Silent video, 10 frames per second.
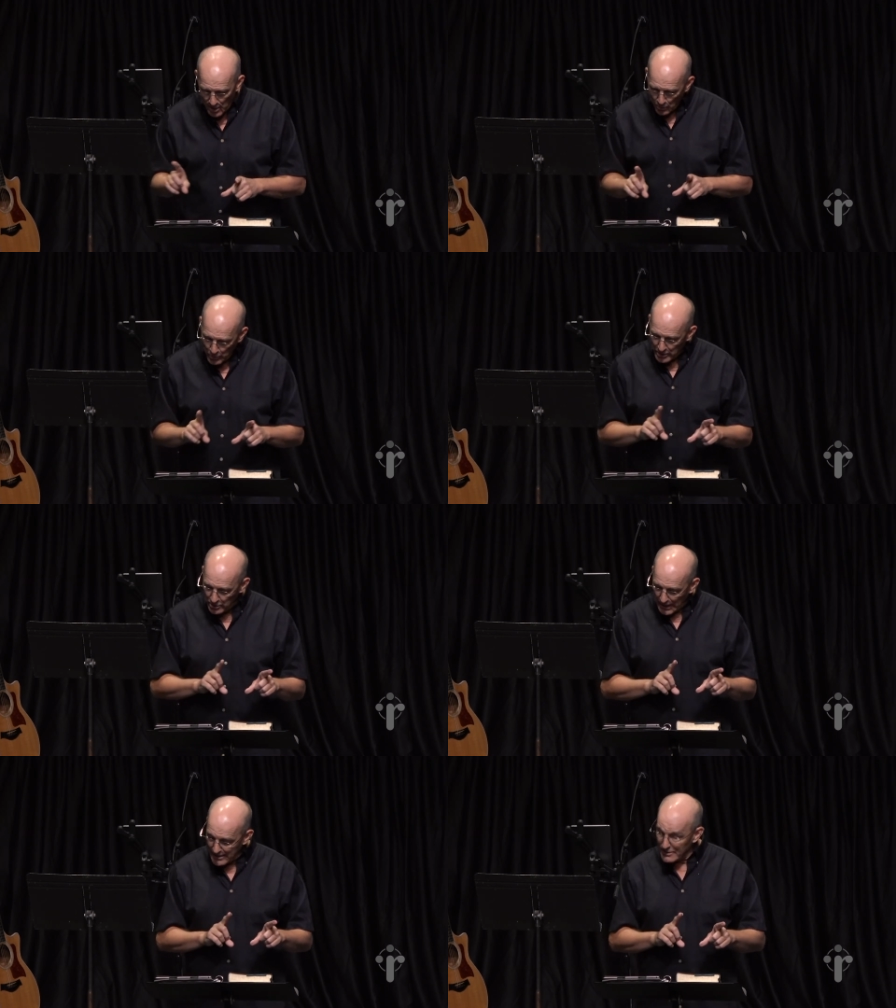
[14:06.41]
We're
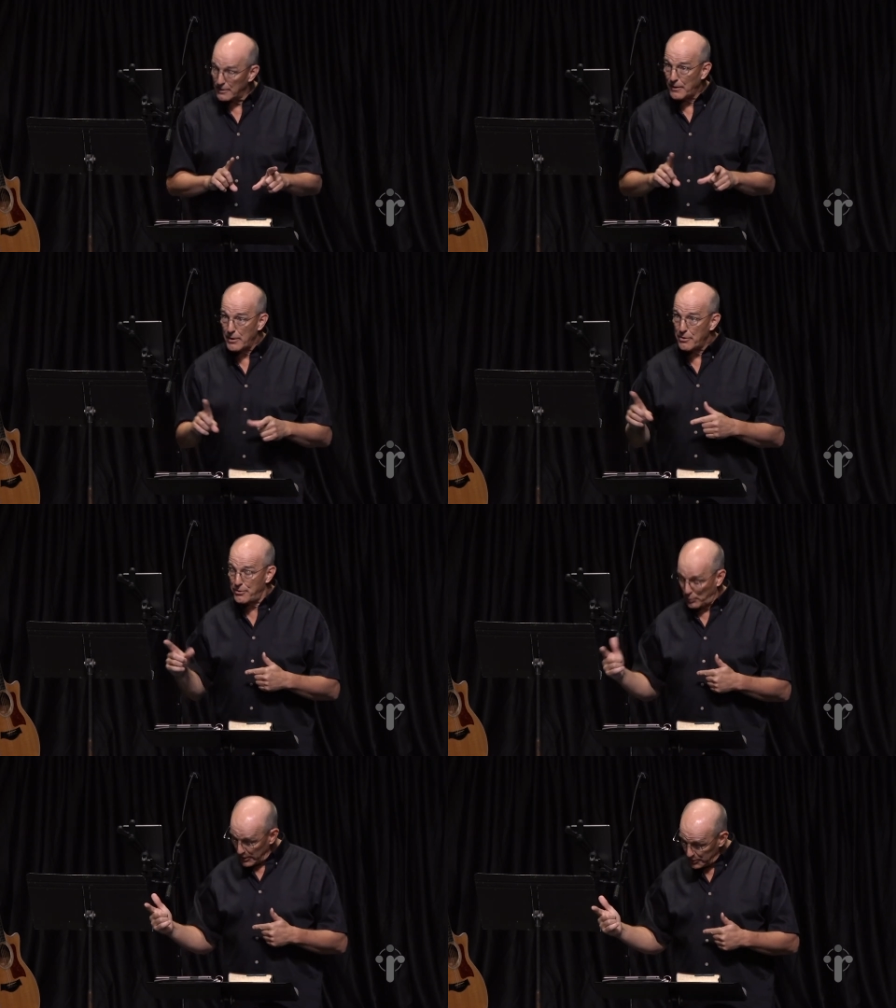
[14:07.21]
going to identify
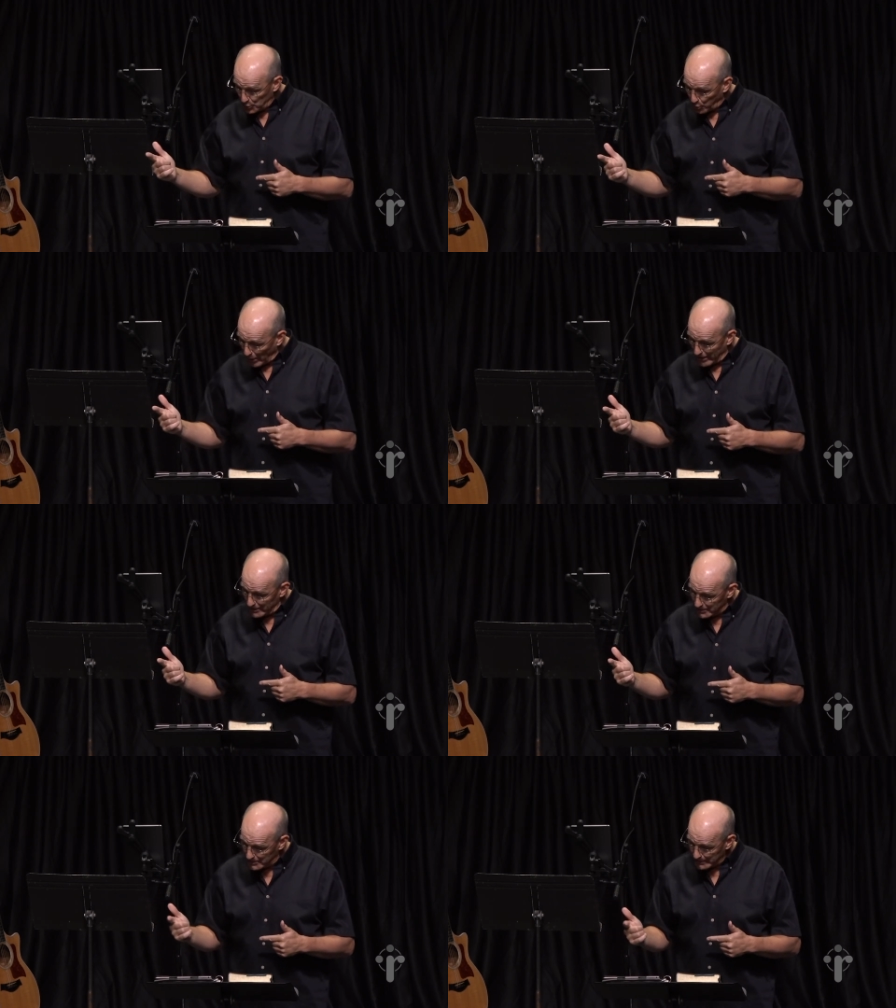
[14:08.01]
three
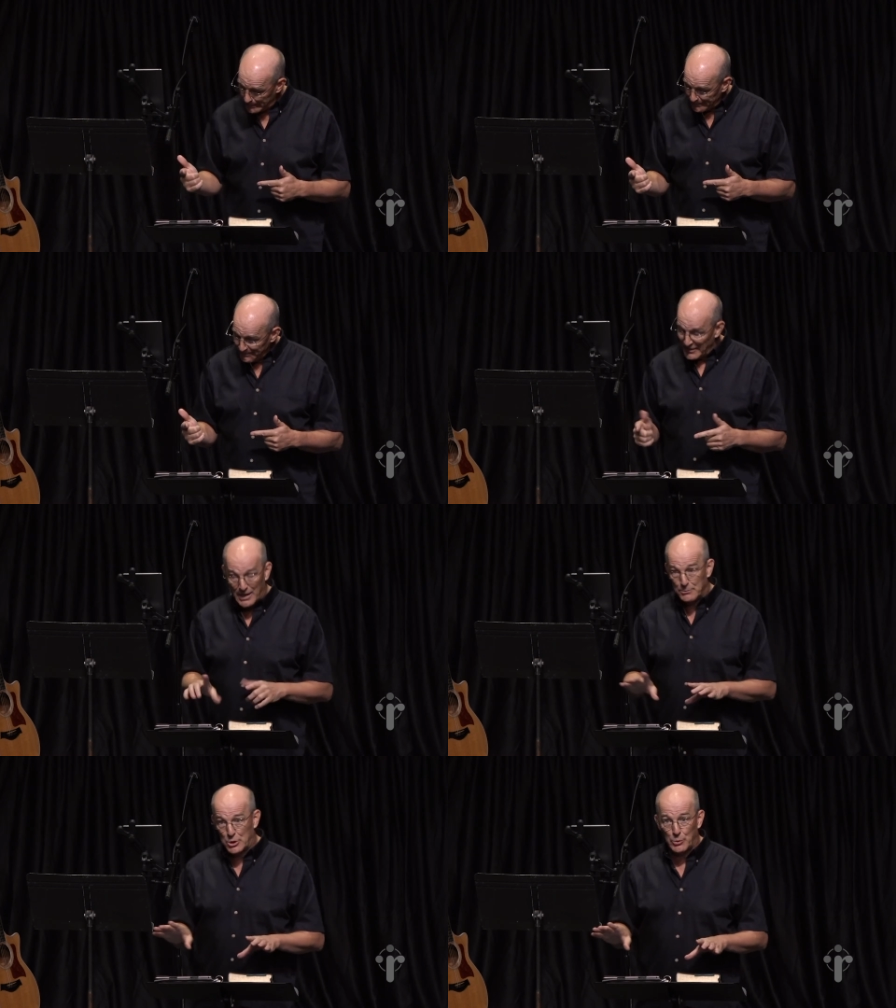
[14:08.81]
traits,
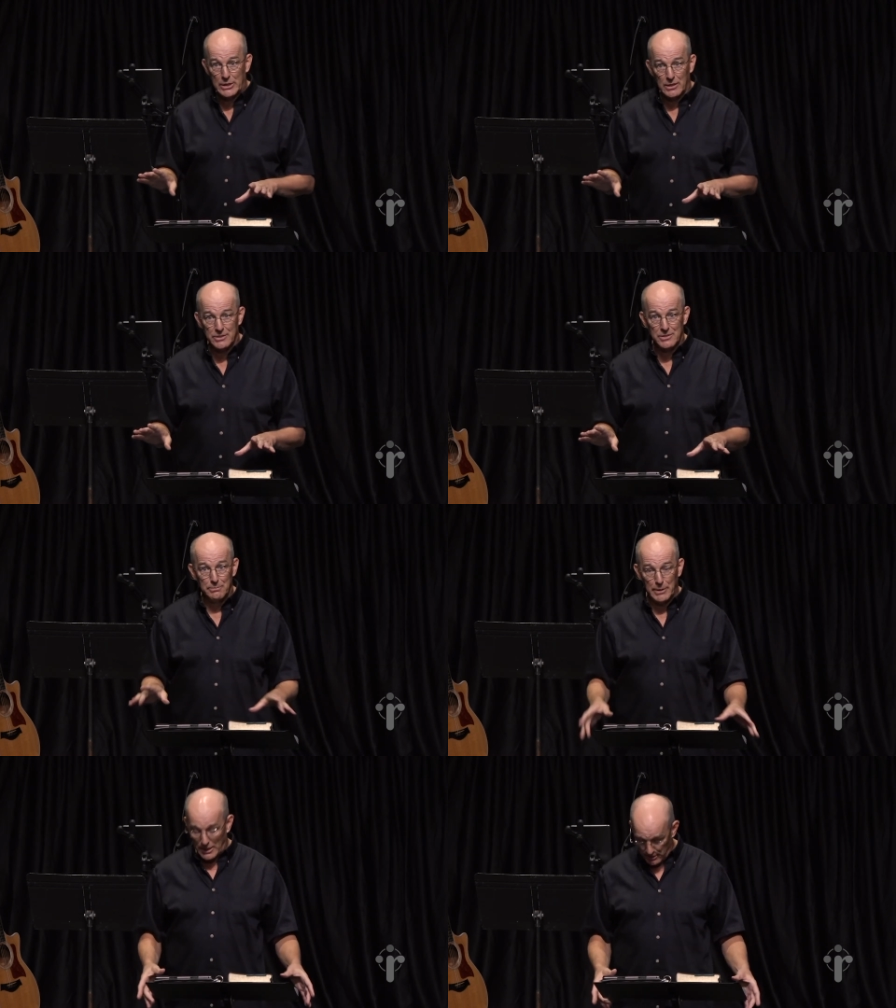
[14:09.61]
and I'm sure we could
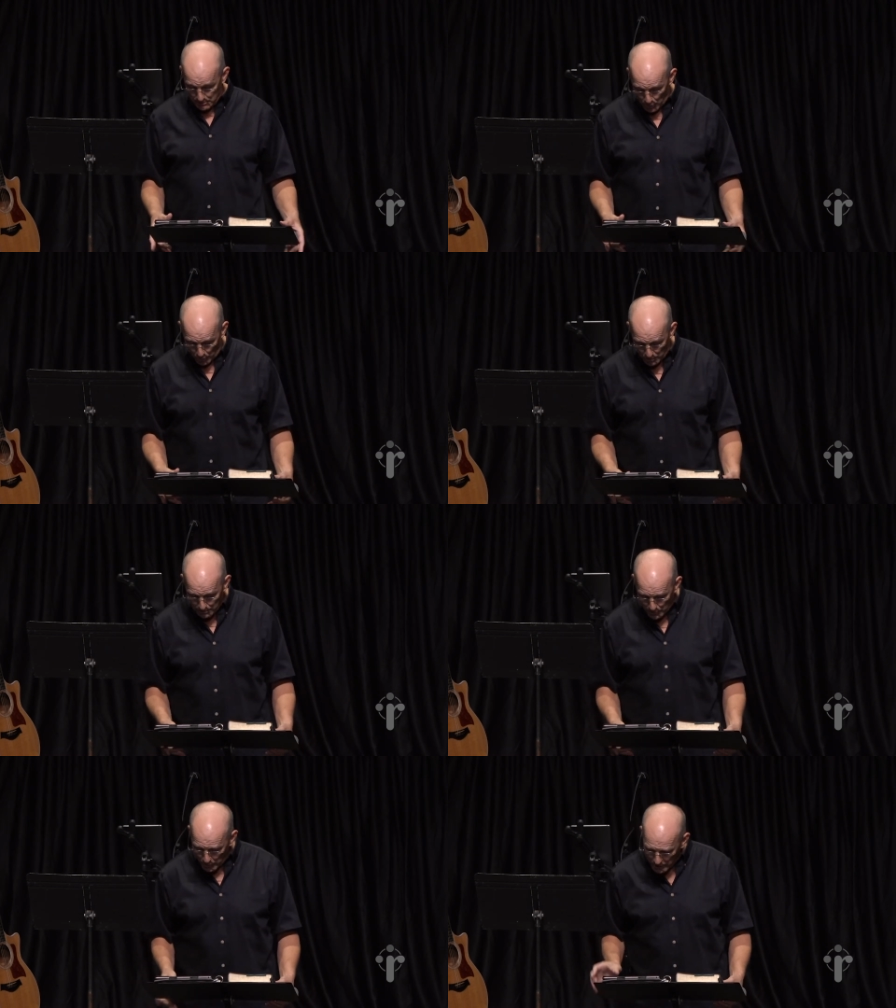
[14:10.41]
list many more,
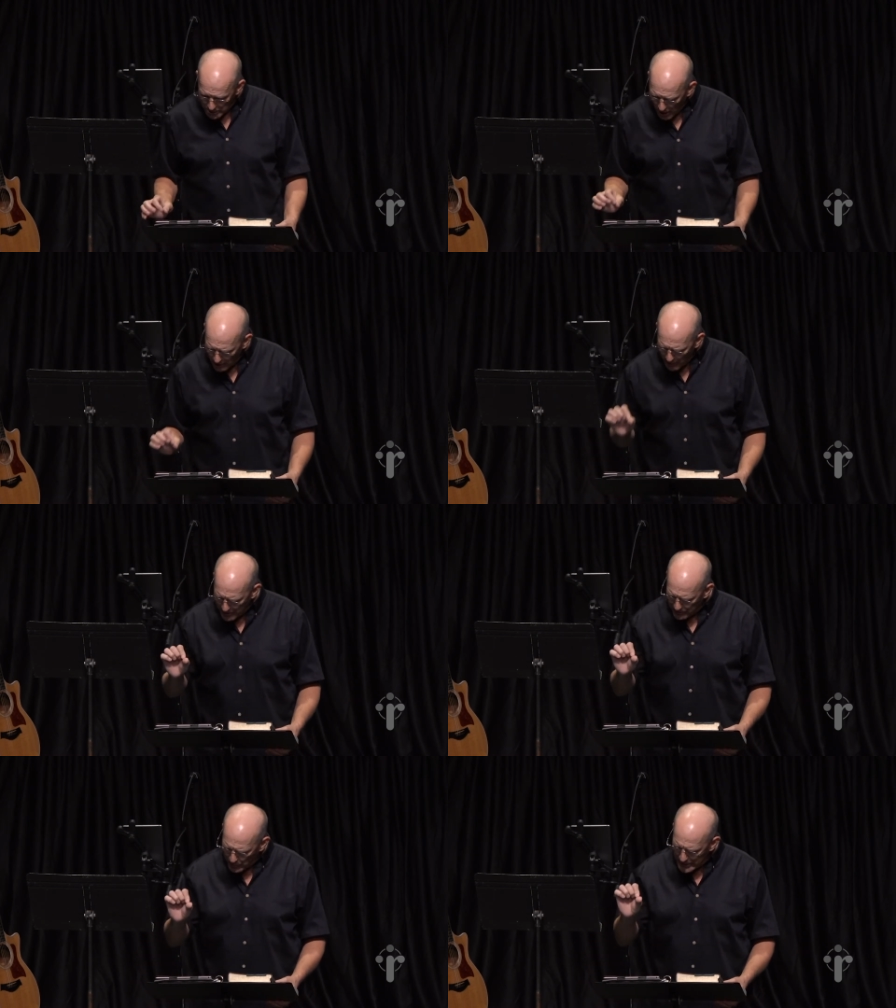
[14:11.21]
but we're going to talk
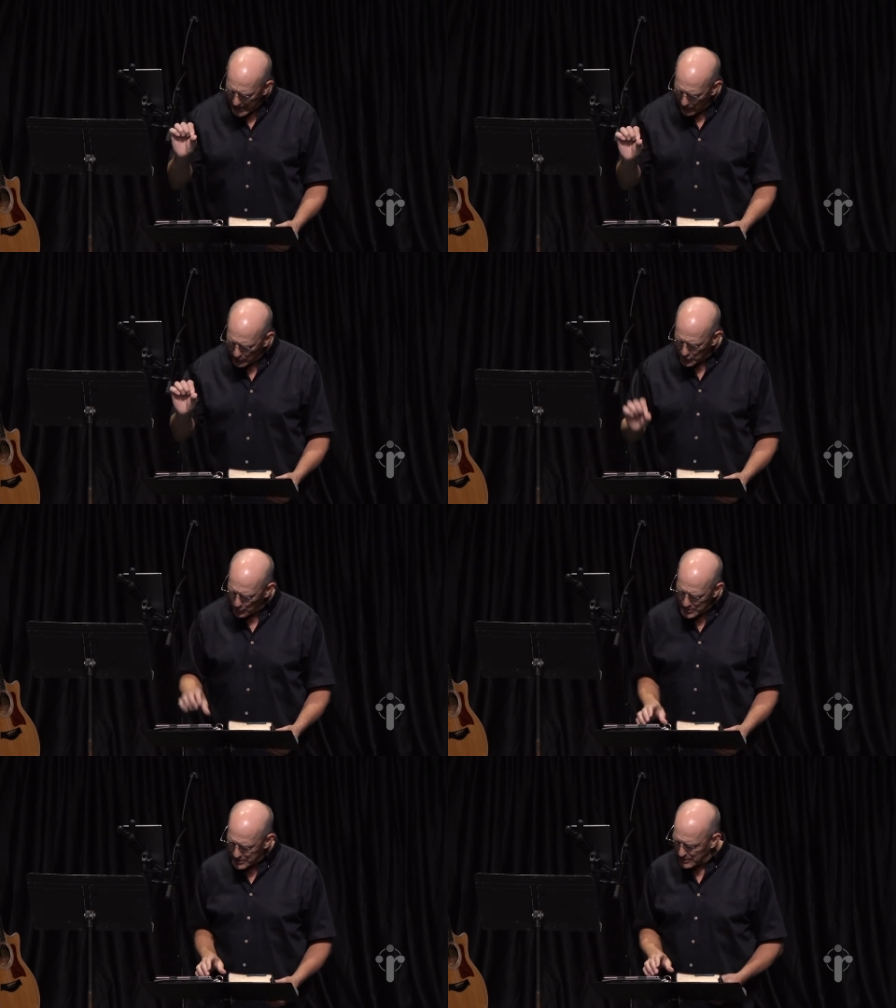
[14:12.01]
about three
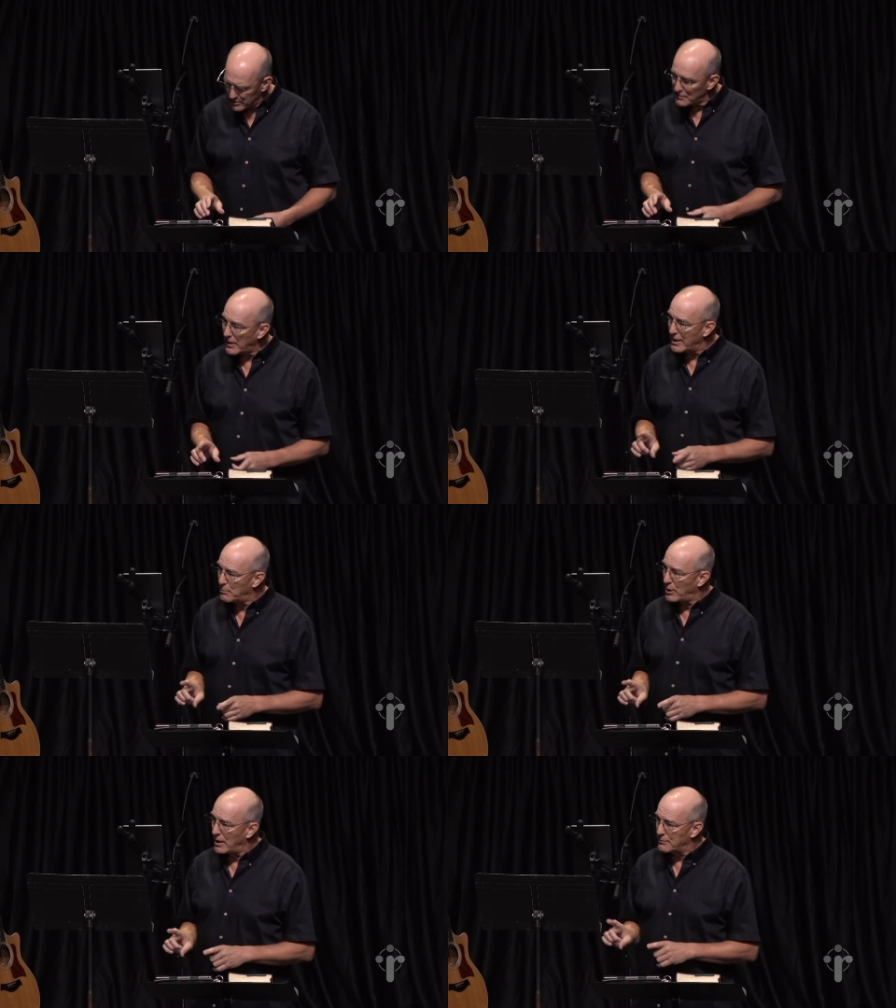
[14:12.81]
characteristics of
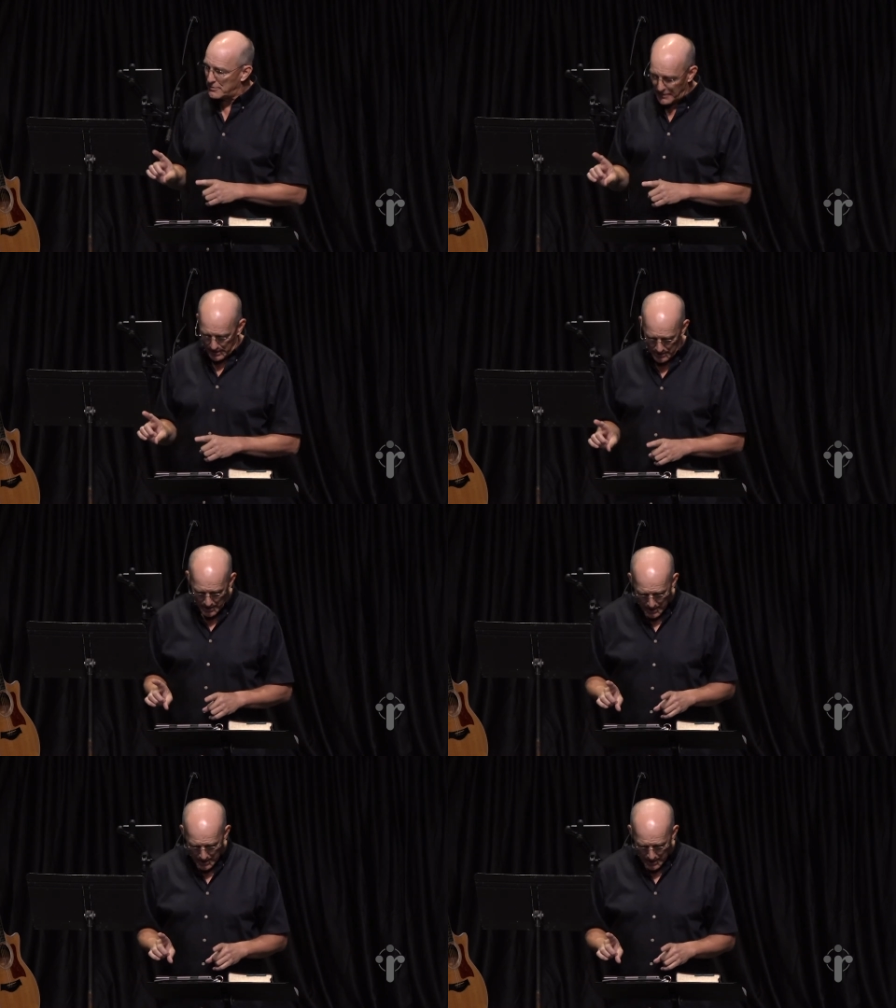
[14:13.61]
Abraham's faith.